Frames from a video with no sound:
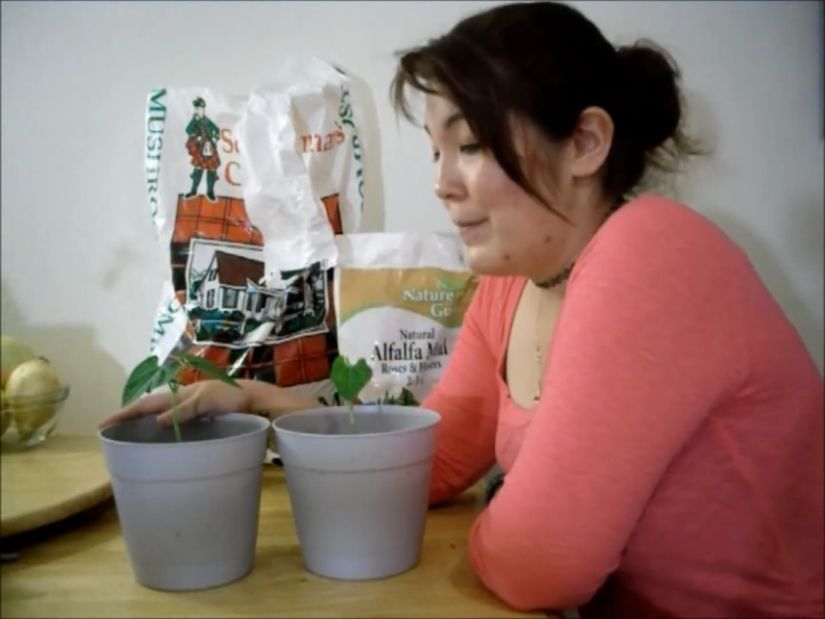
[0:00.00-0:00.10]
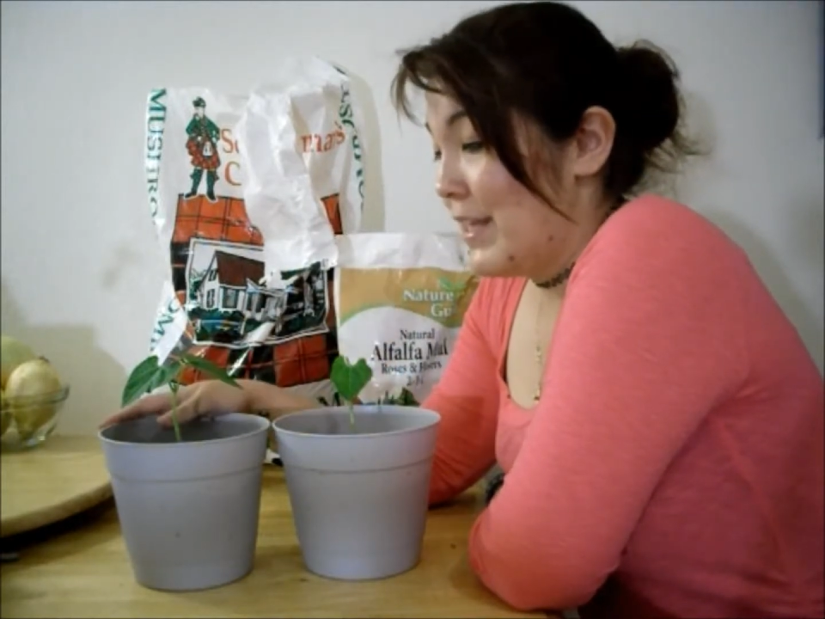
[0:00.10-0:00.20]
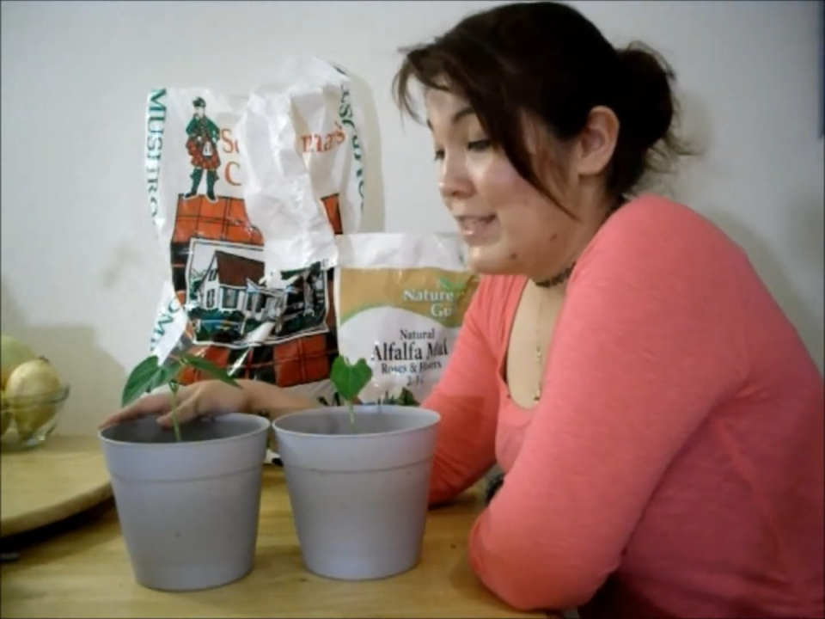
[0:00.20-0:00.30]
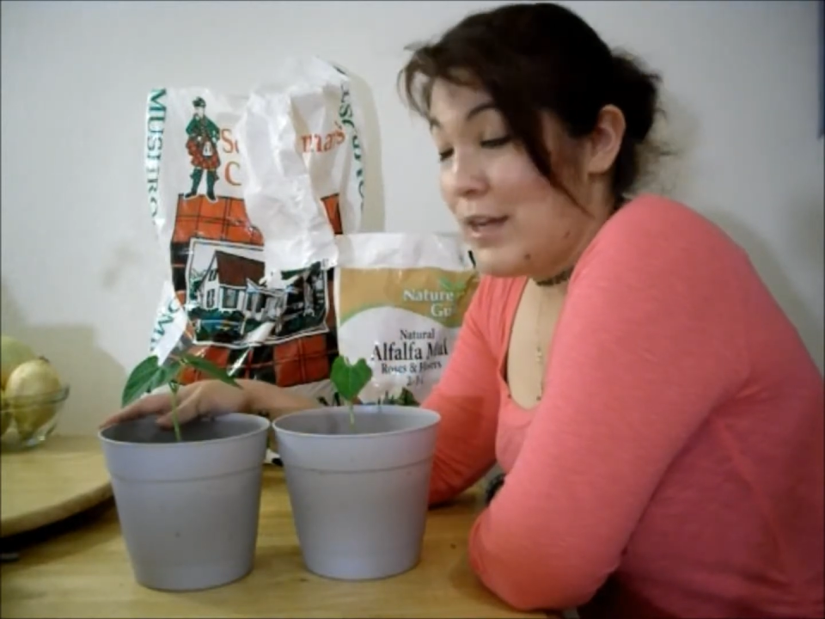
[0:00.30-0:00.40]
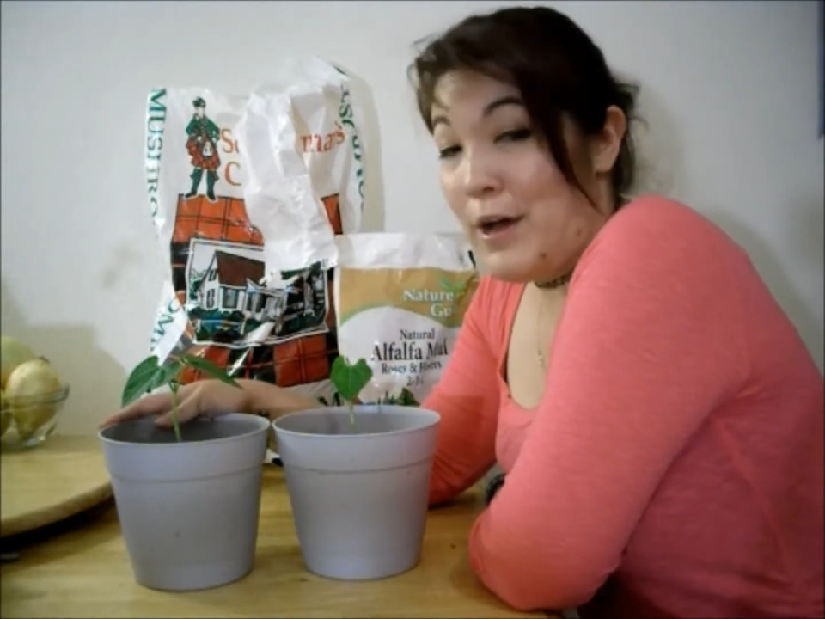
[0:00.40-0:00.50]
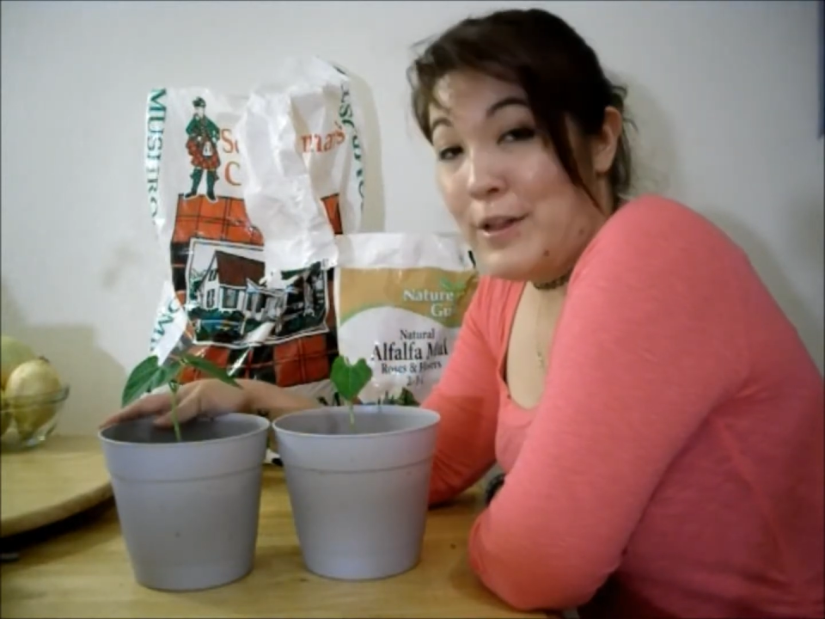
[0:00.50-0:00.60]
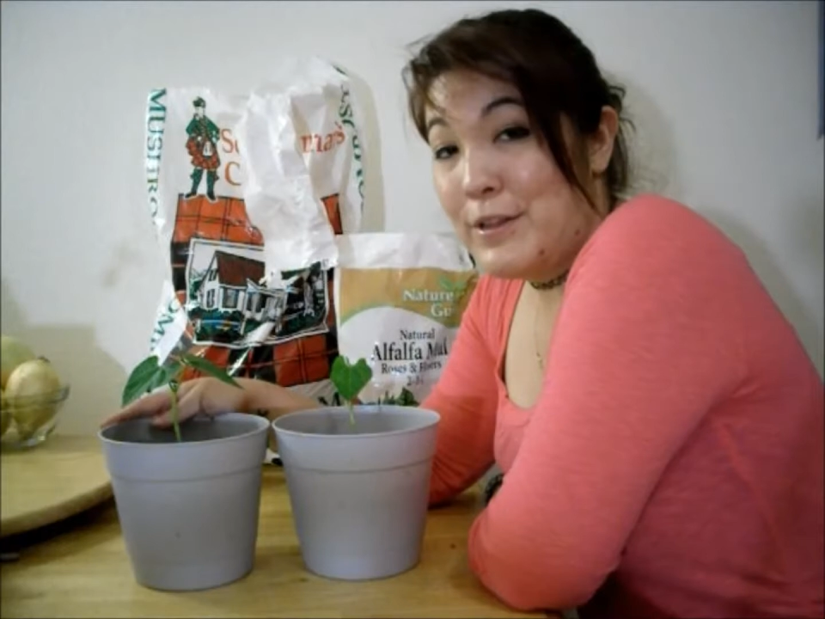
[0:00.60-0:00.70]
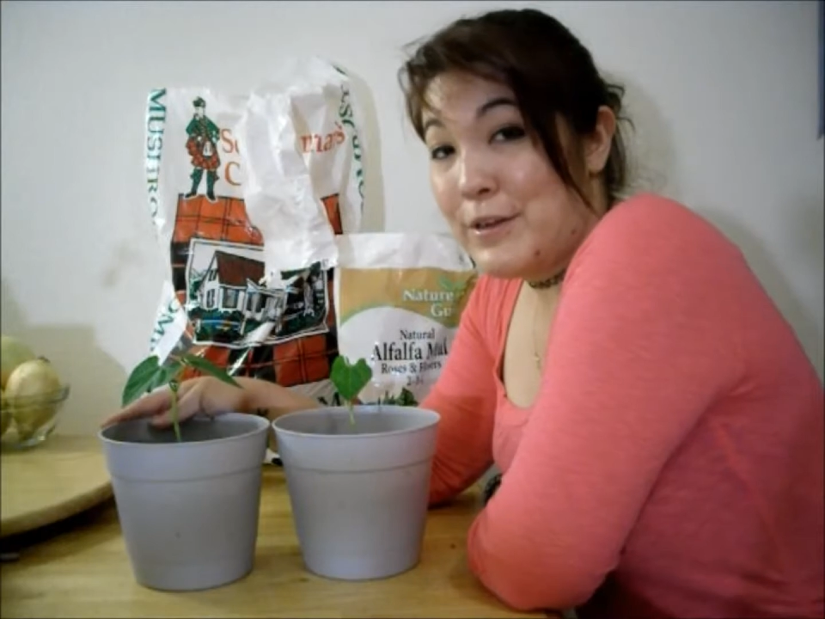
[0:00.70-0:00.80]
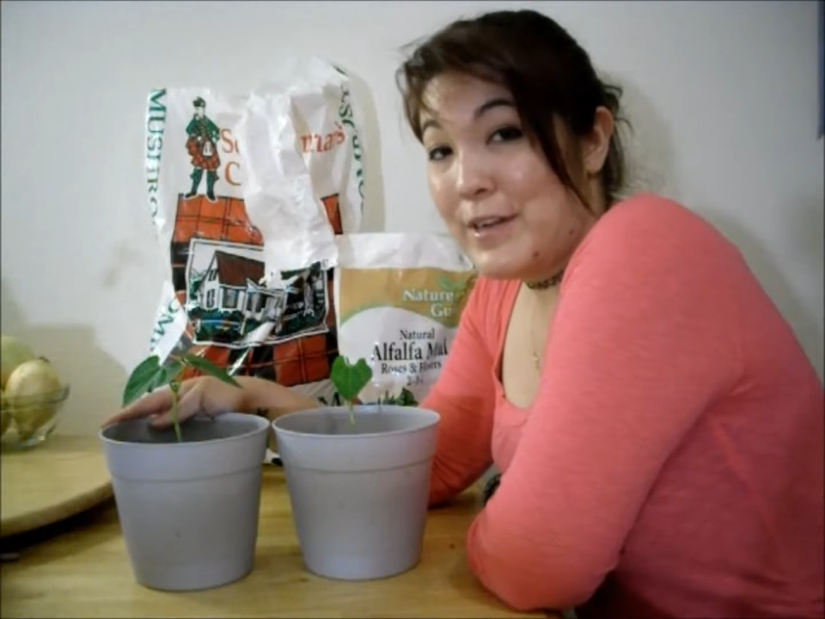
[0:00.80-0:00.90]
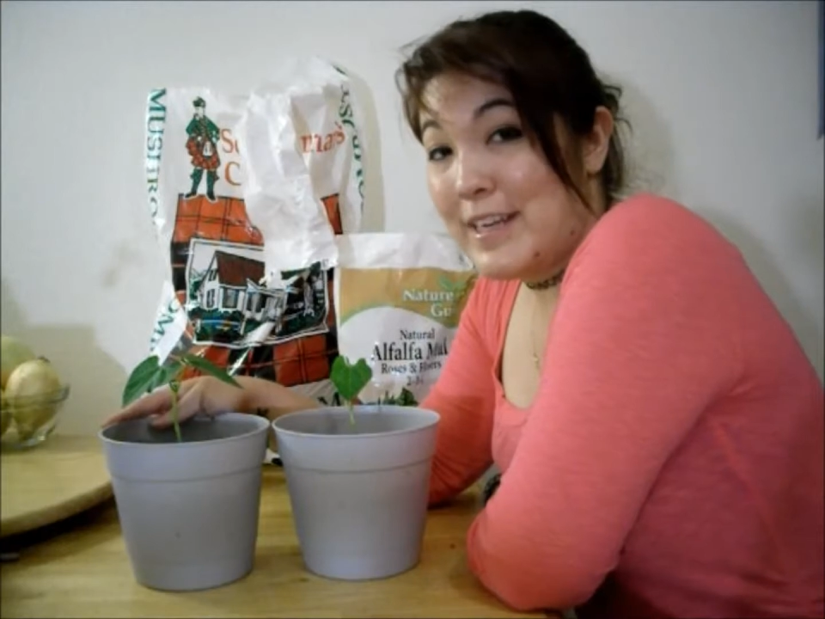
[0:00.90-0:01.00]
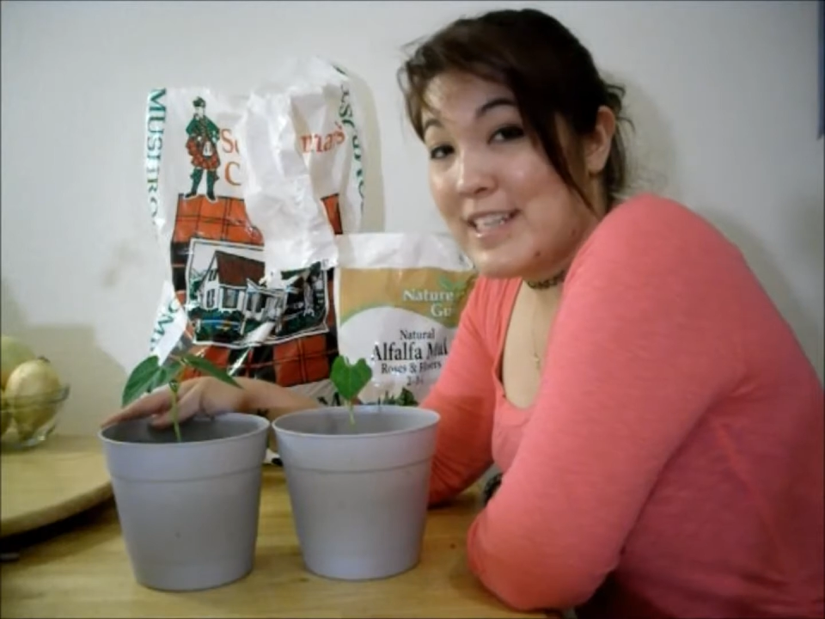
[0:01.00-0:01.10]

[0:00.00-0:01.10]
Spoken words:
it's all a learning